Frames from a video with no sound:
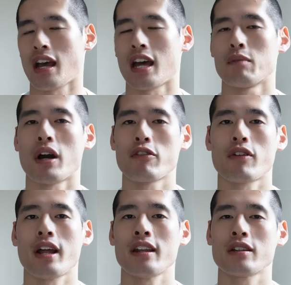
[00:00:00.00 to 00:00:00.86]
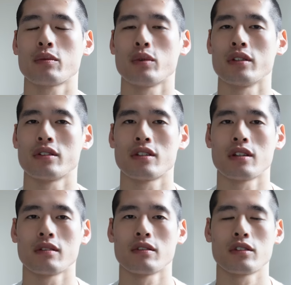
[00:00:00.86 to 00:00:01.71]
And my friend
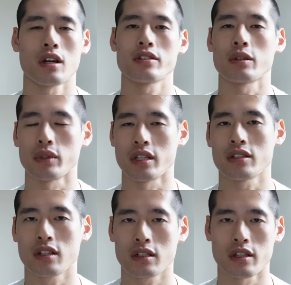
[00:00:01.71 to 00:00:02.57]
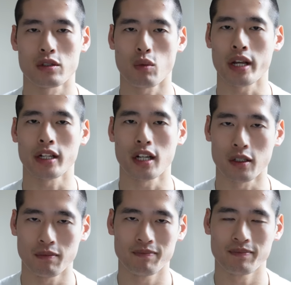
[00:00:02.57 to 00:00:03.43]
was dancing with this white
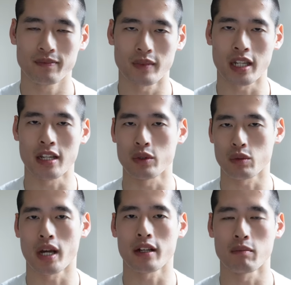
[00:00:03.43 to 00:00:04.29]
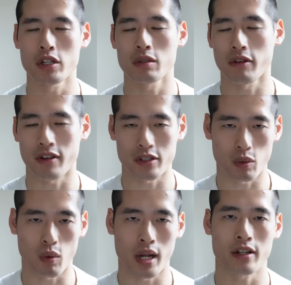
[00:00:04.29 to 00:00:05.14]
girl, and he was white. Most of my friends
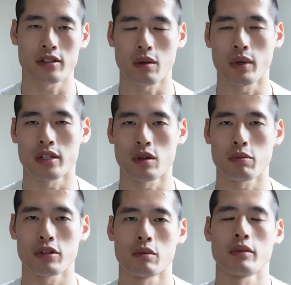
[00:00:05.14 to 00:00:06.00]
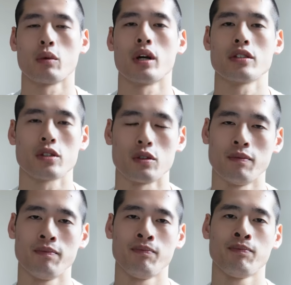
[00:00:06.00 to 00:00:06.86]
were white because I went to a predominantly white school.